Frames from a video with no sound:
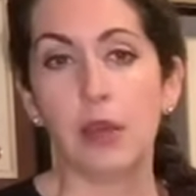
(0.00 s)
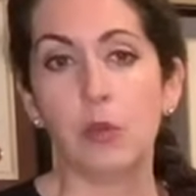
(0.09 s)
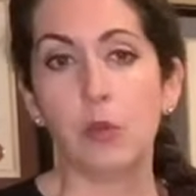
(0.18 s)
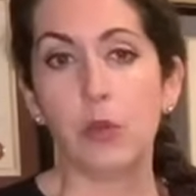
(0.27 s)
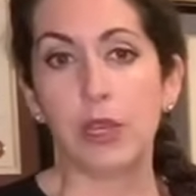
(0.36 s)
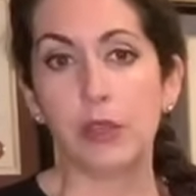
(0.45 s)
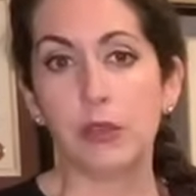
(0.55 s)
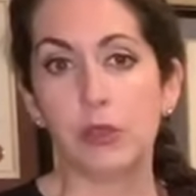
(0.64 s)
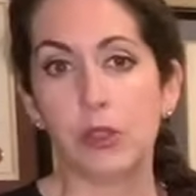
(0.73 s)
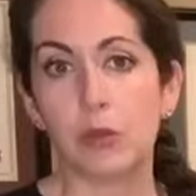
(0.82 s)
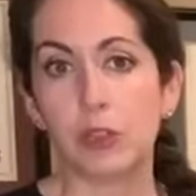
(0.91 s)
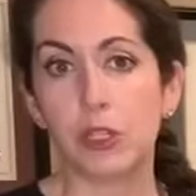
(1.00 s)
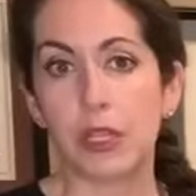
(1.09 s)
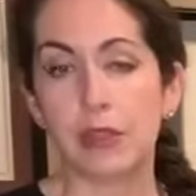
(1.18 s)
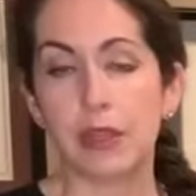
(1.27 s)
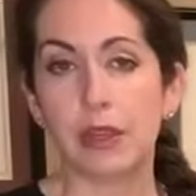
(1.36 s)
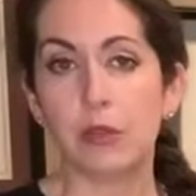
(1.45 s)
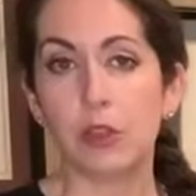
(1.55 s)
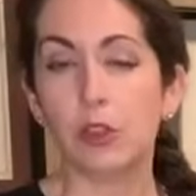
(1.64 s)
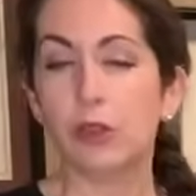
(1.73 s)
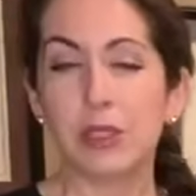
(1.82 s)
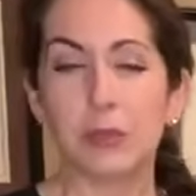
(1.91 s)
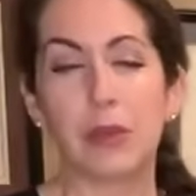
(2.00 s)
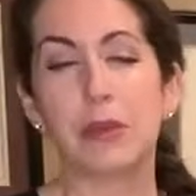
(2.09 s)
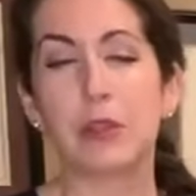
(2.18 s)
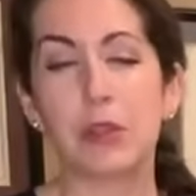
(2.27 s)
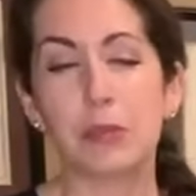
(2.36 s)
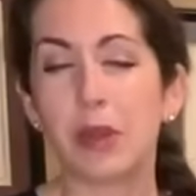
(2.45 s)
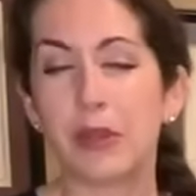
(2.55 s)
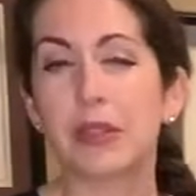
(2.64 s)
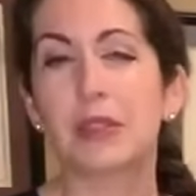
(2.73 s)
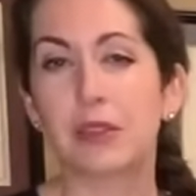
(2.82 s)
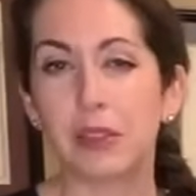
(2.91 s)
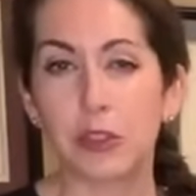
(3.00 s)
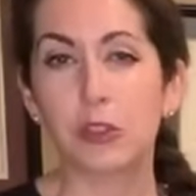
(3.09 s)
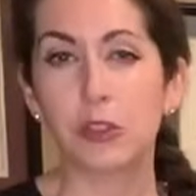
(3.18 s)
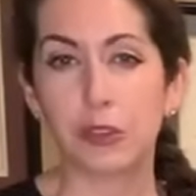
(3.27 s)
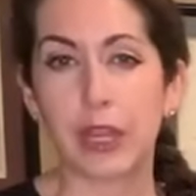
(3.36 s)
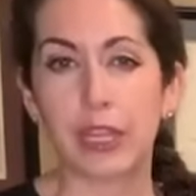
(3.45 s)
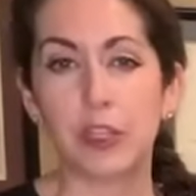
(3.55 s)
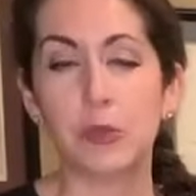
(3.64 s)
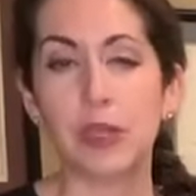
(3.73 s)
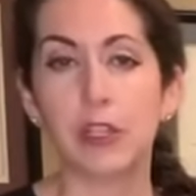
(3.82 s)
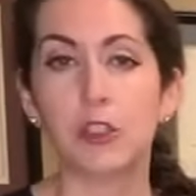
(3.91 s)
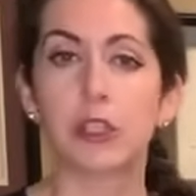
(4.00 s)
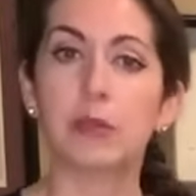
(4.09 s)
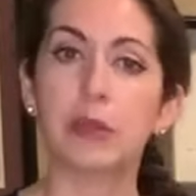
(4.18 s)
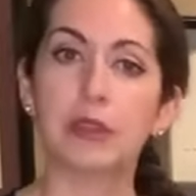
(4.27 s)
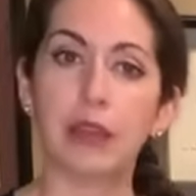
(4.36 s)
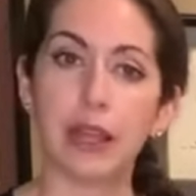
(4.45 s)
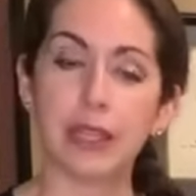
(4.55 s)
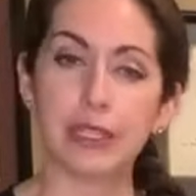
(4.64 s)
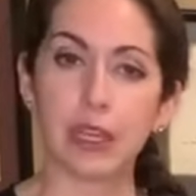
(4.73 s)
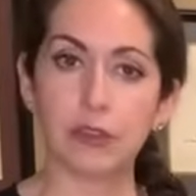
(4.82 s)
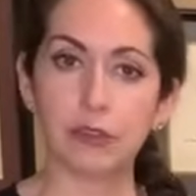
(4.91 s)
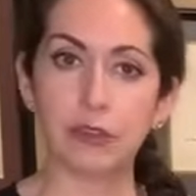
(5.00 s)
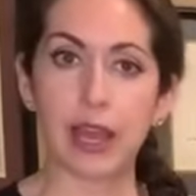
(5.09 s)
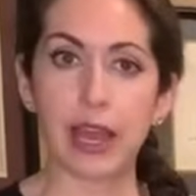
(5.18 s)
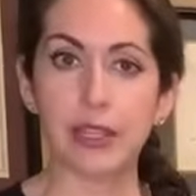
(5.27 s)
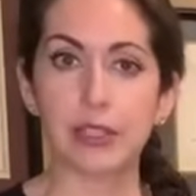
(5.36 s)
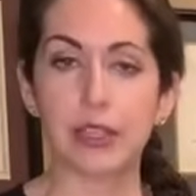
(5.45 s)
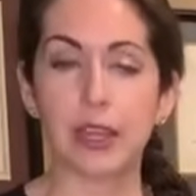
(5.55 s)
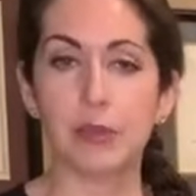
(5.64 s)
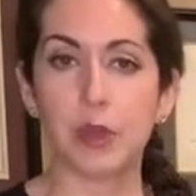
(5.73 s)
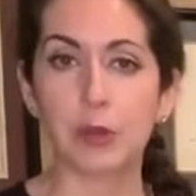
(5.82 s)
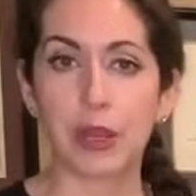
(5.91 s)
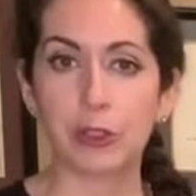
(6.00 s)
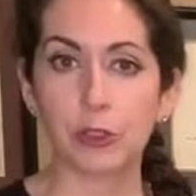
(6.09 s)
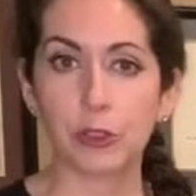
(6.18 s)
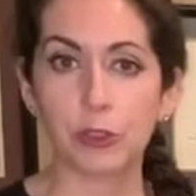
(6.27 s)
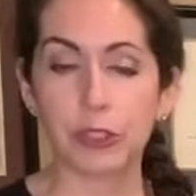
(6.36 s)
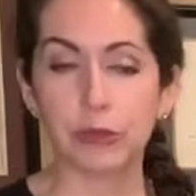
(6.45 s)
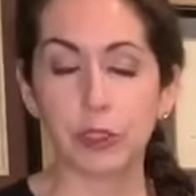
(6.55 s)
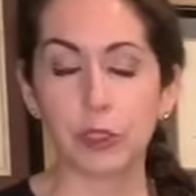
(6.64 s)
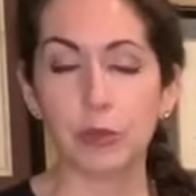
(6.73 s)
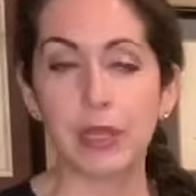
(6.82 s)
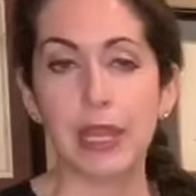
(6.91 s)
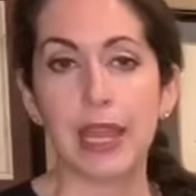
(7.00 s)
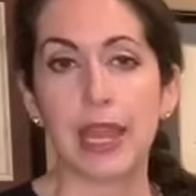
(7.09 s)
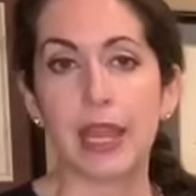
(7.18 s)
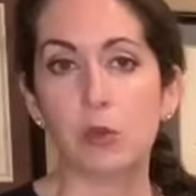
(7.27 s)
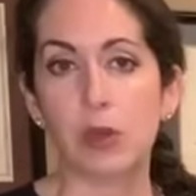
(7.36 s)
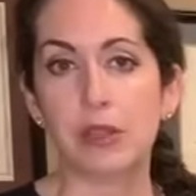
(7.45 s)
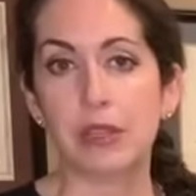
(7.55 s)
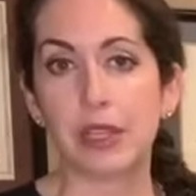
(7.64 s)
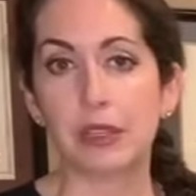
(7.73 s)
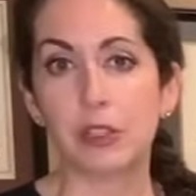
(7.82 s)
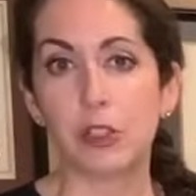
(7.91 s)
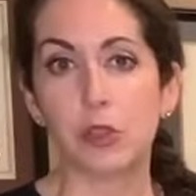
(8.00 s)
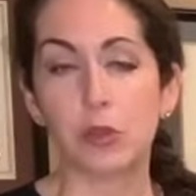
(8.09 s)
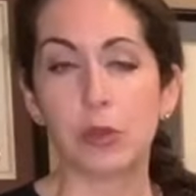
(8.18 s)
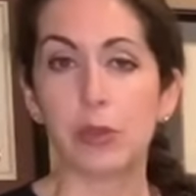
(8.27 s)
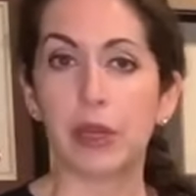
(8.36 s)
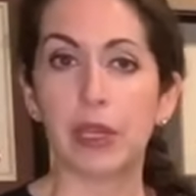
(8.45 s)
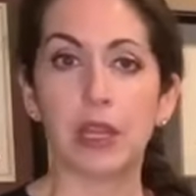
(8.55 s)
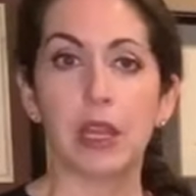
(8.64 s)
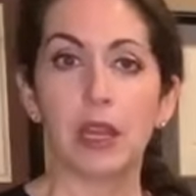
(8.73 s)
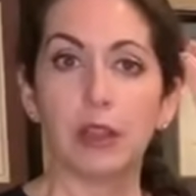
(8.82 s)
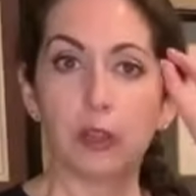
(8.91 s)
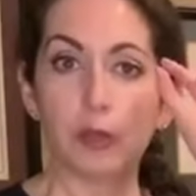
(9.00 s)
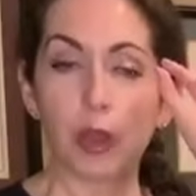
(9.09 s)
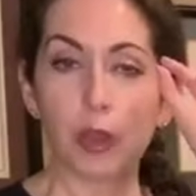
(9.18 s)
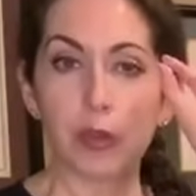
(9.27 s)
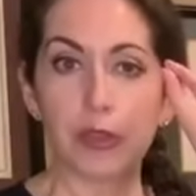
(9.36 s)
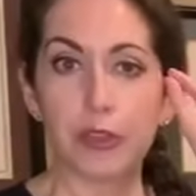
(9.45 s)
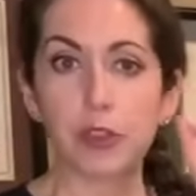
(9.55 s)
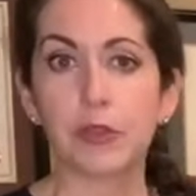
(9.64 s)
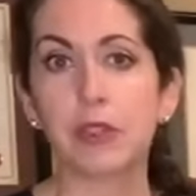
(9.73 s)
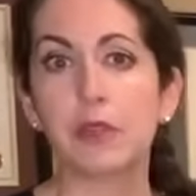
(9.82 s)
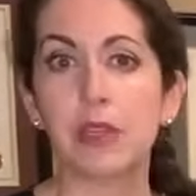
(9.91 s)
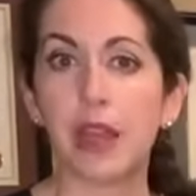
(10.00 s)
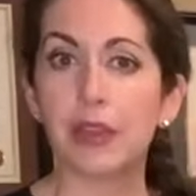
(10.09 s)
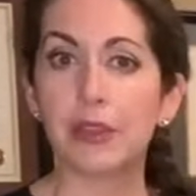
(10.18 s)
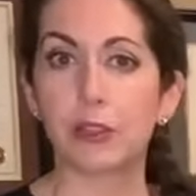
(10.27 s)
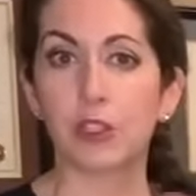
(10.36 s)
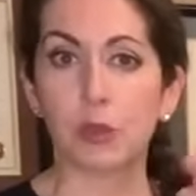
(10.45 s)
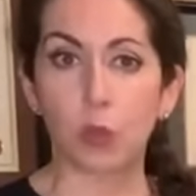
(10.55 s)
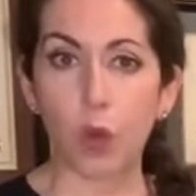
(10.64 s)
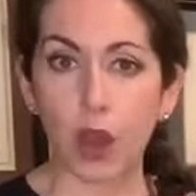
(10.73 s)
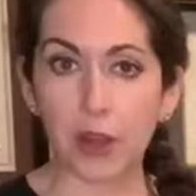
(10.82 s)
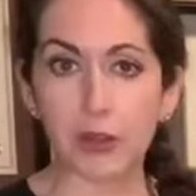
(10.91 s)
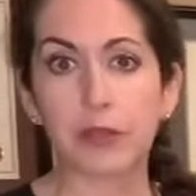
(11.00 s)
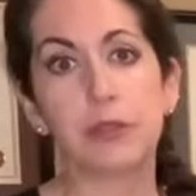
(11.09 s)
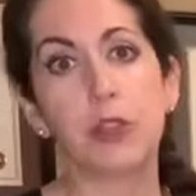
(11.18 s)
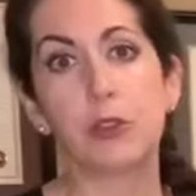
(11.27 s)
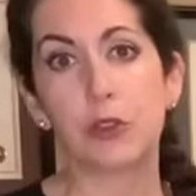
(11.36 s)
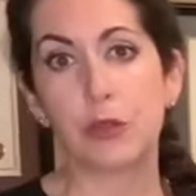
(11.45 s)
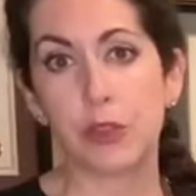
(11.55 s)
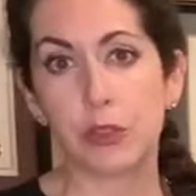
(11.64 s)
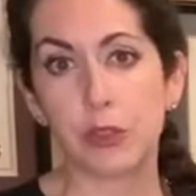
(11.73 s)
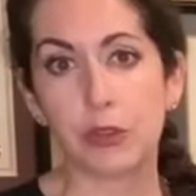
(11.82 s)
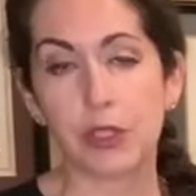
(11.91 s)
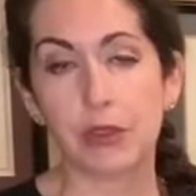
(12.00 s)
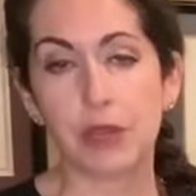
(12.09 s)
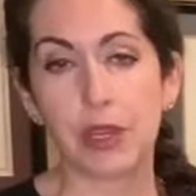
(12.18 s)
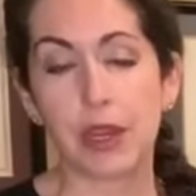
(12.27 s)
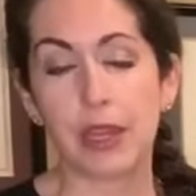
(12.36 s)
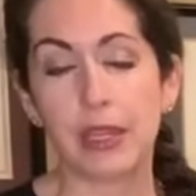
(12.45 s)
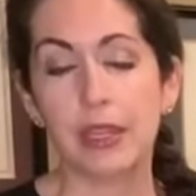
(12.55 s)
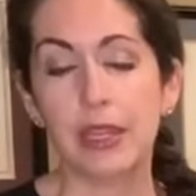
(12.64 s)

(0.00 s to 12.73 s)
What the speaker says: We use a machine that this is probably the only part that's a little strange because you're going to be lying down flat in our minor surgery room, and one of the technicians will be putting a little probe on the surface of the eye. There's some water that flows over the surface of the eye.